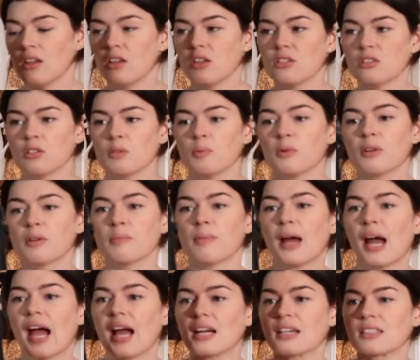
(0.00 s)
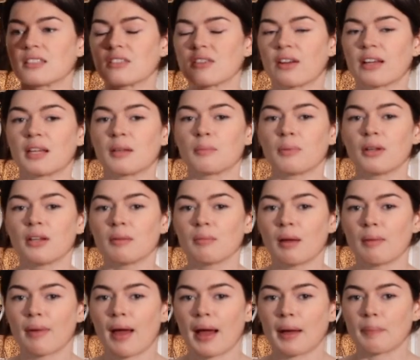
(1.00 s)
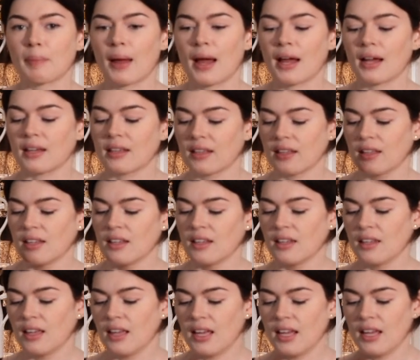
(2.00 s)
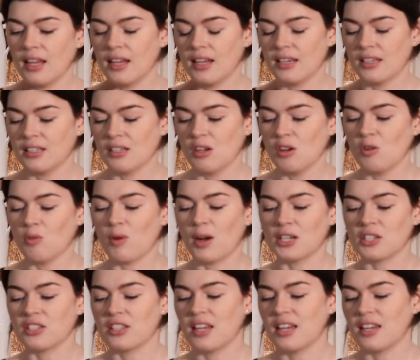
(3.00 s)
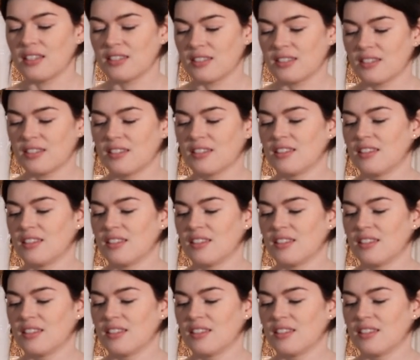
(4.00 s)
super compact, so I can put it in my backpack. And watch this.